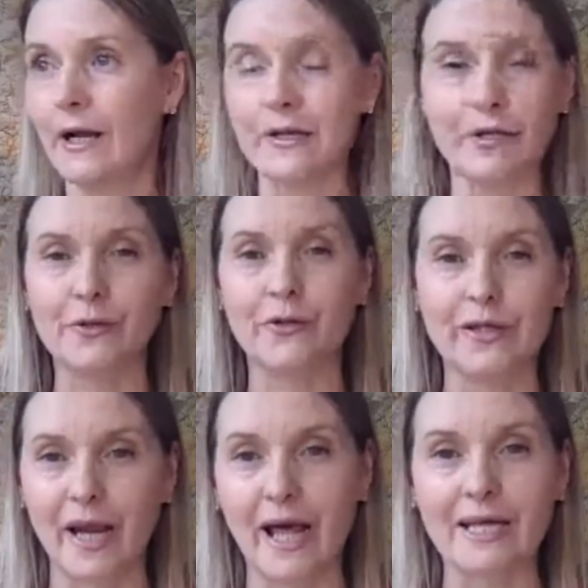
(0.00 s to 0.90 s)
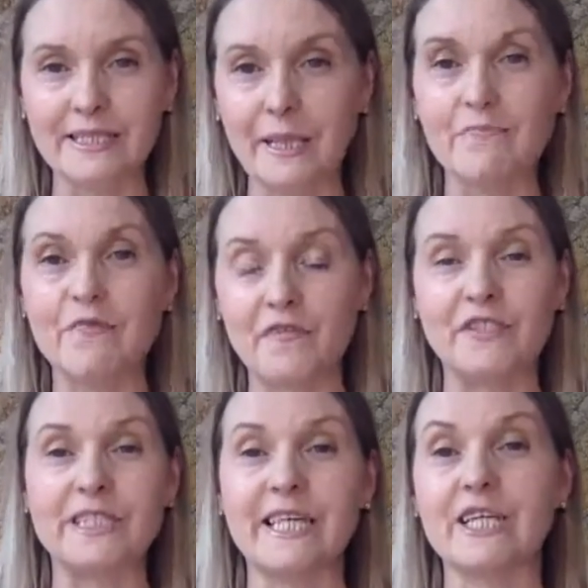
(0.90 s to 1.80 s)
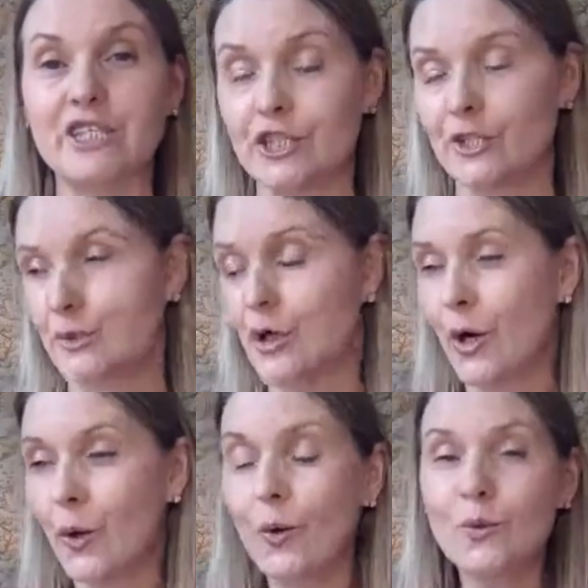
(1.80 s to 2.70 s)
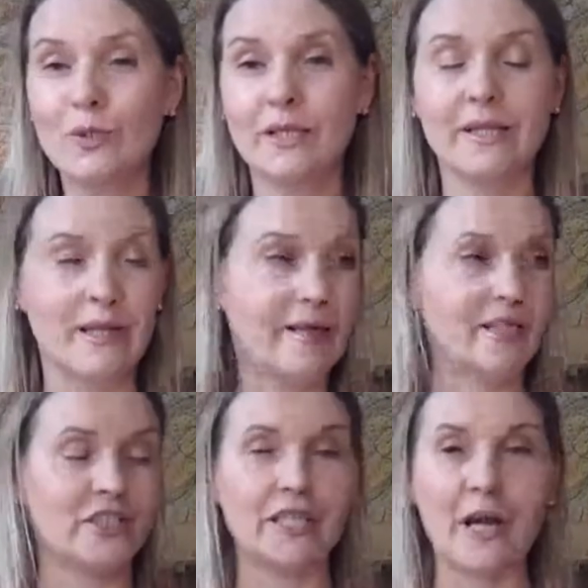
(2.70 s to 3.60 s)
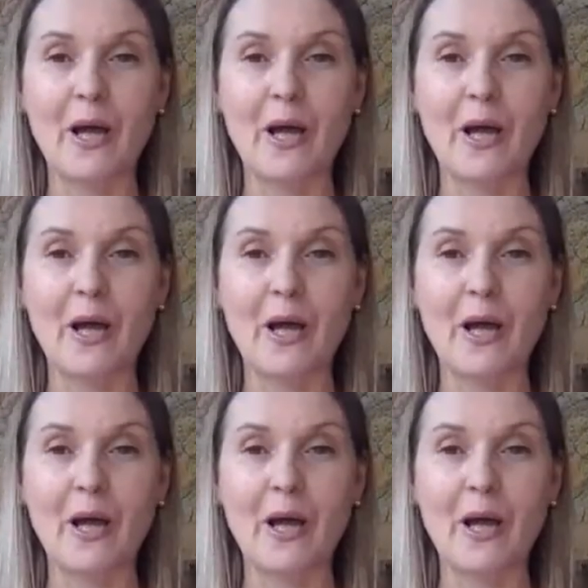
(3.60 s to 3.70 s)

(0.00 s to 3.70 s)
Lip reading: you know, in the last, I'm 56 years old this year,